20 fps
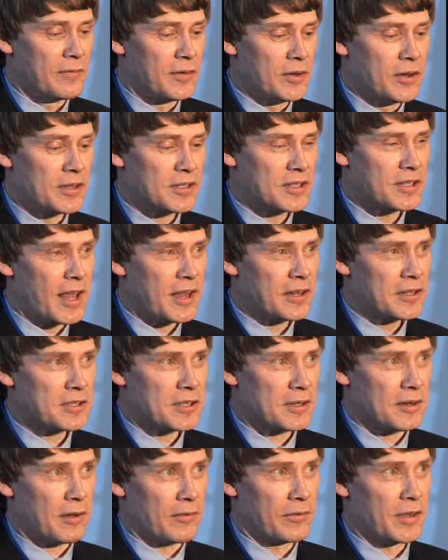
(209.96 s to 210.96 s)
averseness
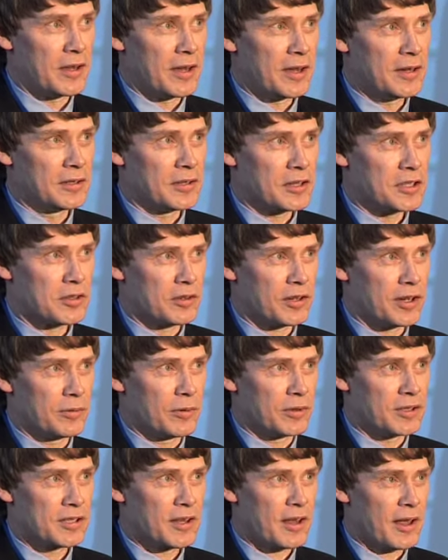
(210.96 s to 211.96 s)
of the industry
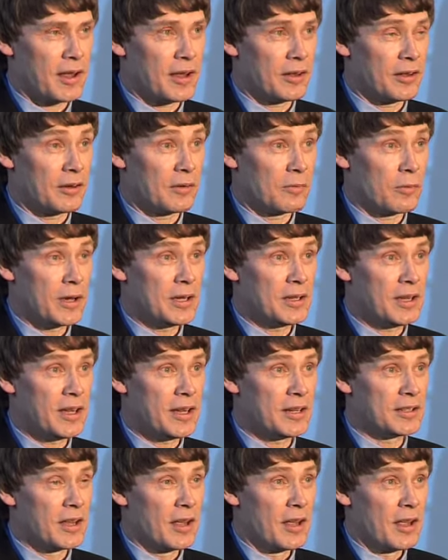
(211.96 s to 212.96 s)
would say that we
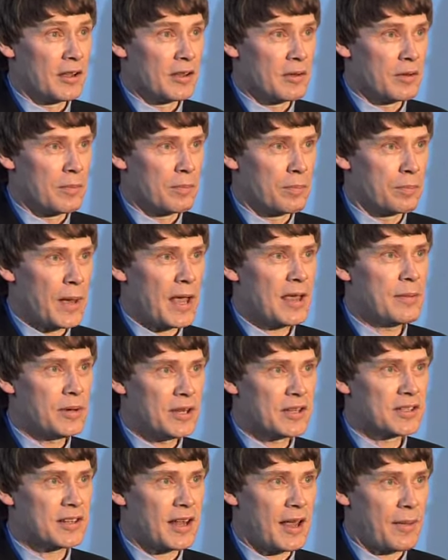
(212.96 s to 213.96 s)
need
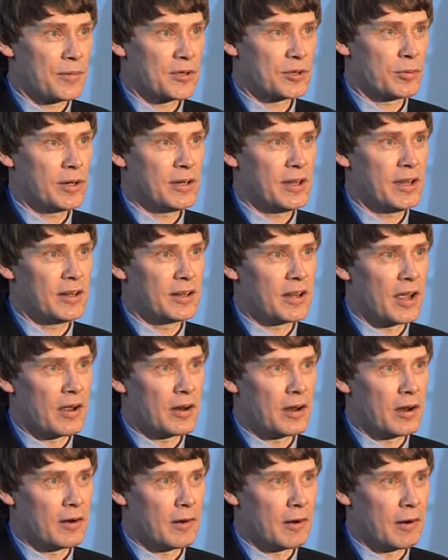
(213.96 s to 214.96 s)
baby steps, we need
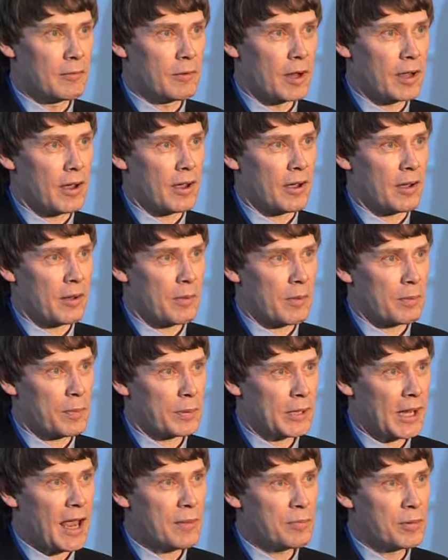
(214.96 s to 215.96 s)

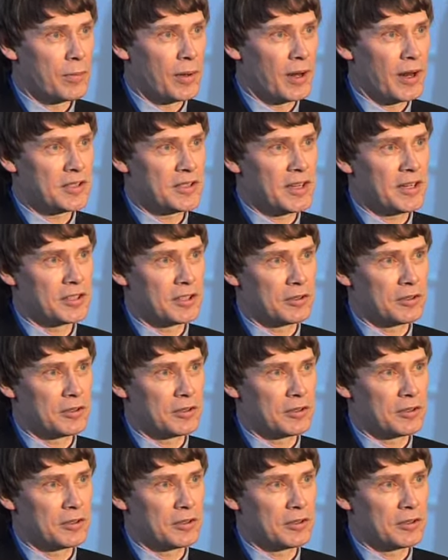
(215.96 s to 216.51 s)
capability